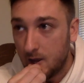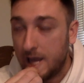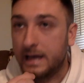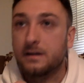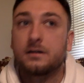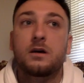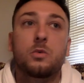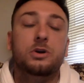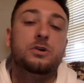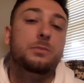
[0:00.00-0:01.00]
And
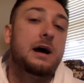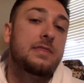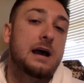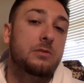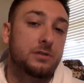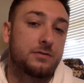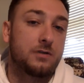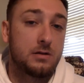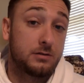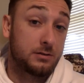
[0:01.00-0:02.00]
when you combine that with the
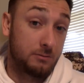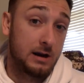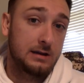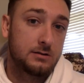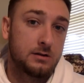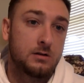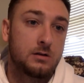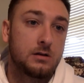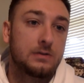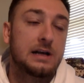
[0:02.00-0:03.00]
front three,
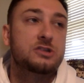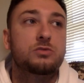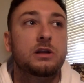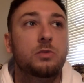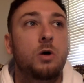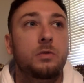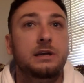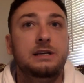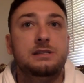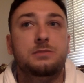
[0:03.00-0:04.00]
that's really what we
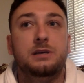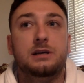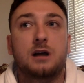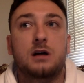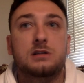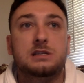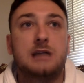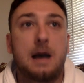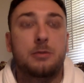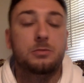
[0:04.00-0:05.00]
need to be an
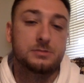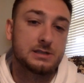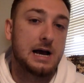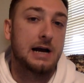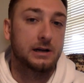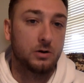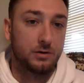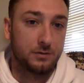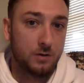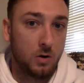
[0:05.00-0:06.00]
unstoppable side
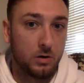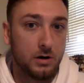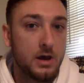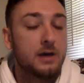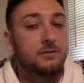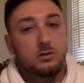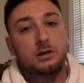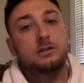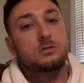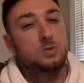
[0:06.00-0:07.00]
going forward. If you
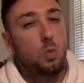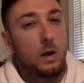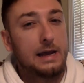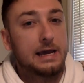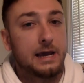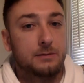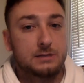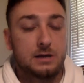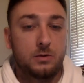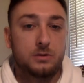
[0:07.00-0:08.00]
look at those away
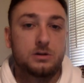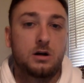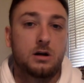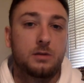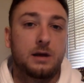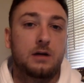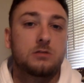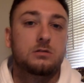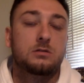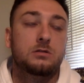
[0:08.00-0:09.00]
games that we were talking
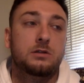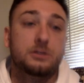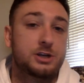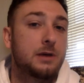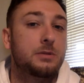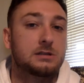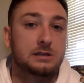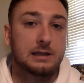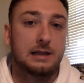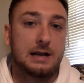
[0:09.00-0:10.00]
about in the Champions
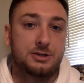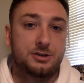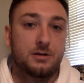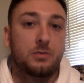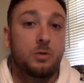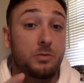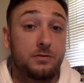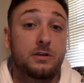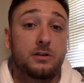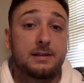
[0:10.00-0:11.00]
League last year, when we
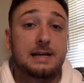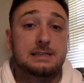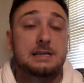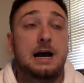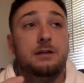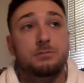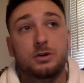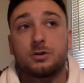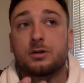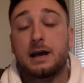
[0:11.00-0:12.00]
fielded that side,
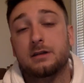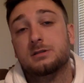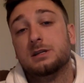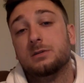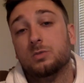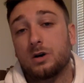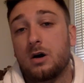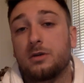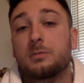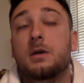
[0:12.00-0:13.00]
Milner, Henderson, and
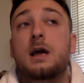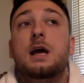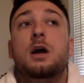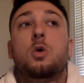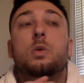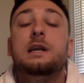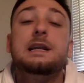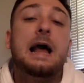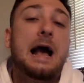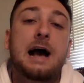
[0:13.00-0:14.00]
Wijnaldum, we
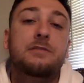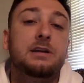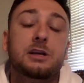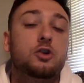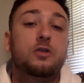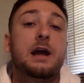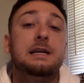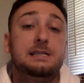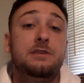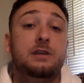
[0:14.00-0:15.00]
didn't have any
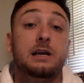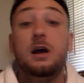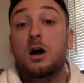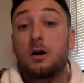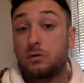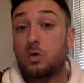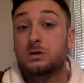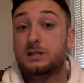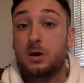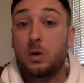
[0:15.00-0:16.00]
creativity. Of
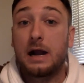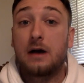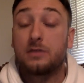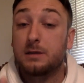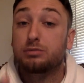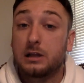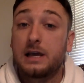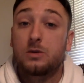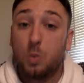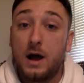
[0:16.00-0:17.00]
course, they went out and they
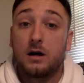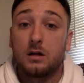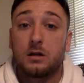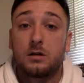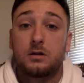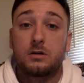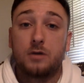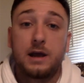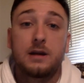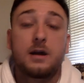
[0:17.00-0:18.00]
played well,
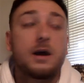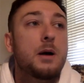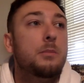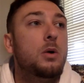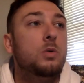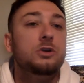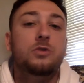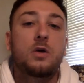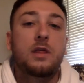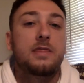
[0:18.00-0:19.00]
right? But when you
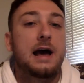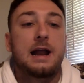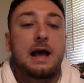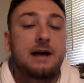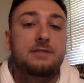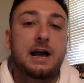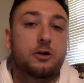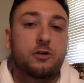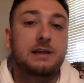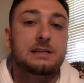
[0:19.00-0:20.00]
don't have that
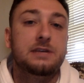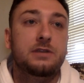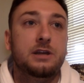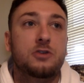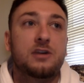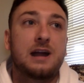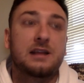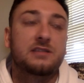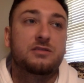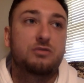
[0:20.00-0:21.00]
creativity, you're not a
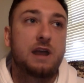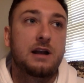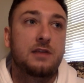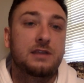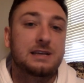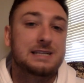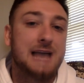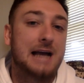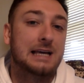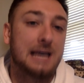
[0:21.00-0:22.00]
threat on the
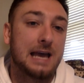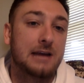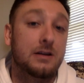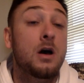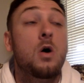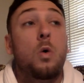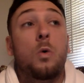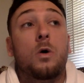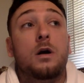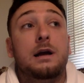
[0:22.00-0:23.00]
attacking end,
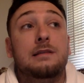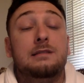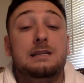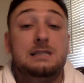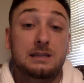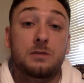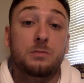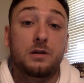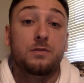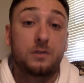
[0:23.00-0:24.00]
or at least in the
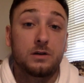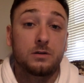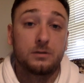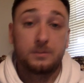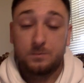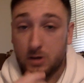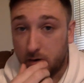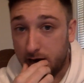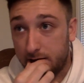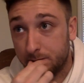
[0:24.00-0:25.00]
midfield,
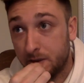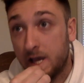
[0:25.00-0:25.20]
okay?